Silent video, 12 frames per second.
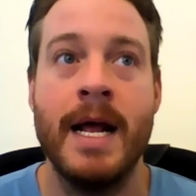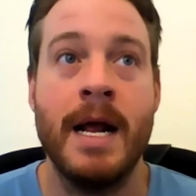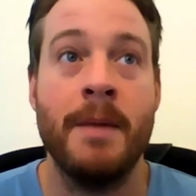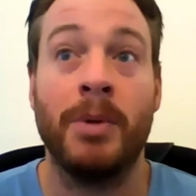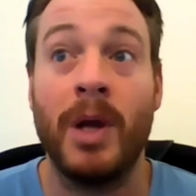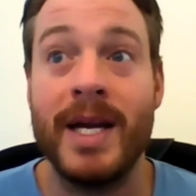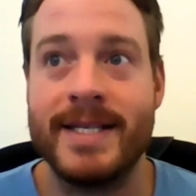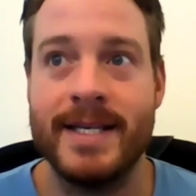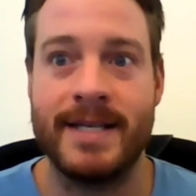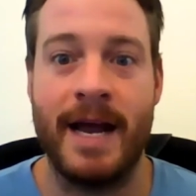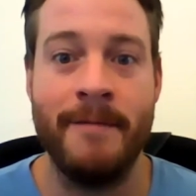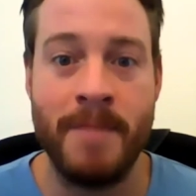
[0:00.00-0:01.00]
places
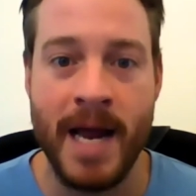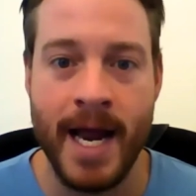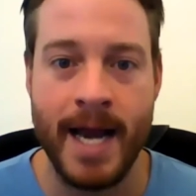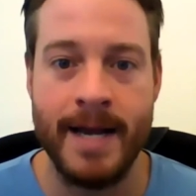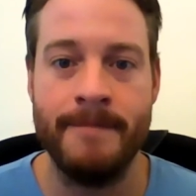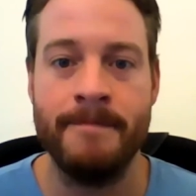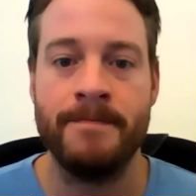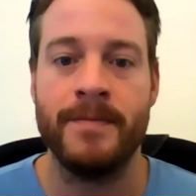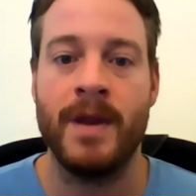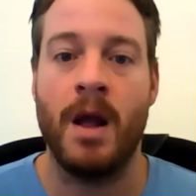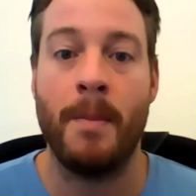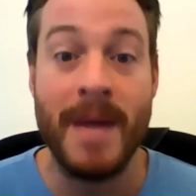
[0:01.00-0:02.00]
I've been
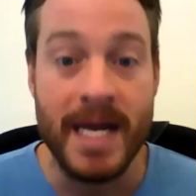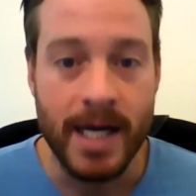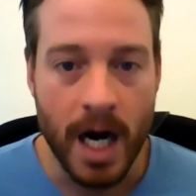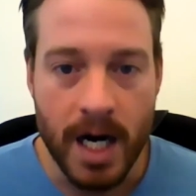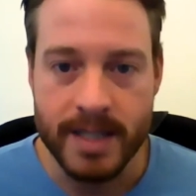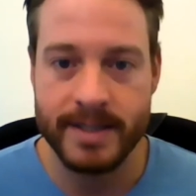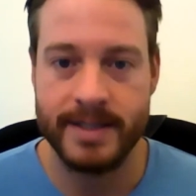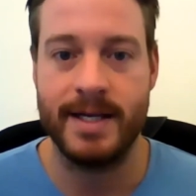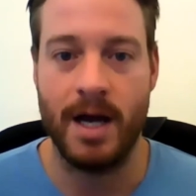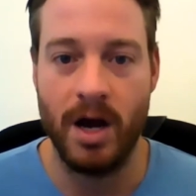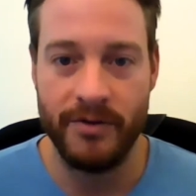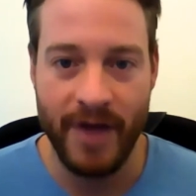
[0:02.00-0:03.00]
because
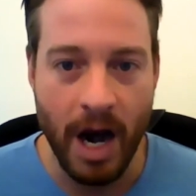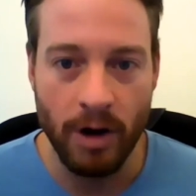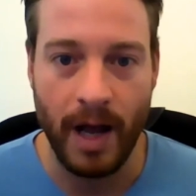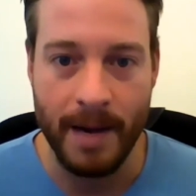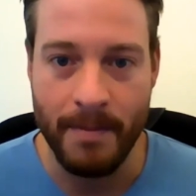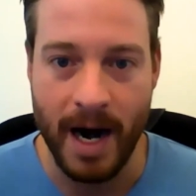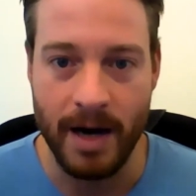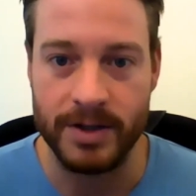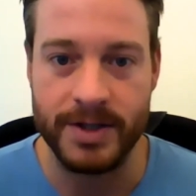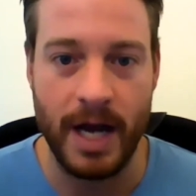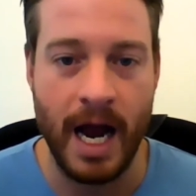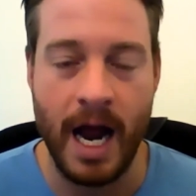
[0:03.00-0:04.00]
of airline miles.
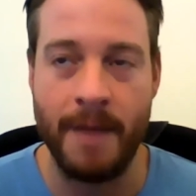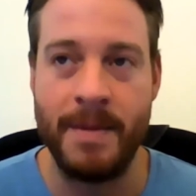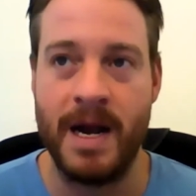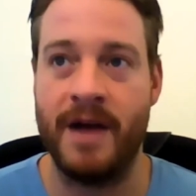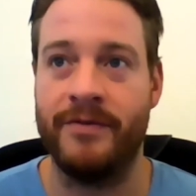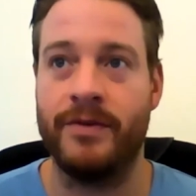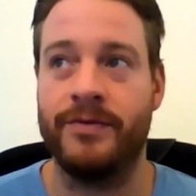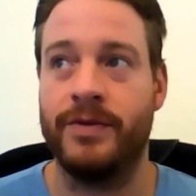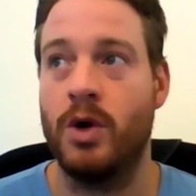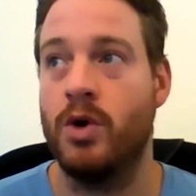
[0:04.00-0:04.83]
I mean, I've flown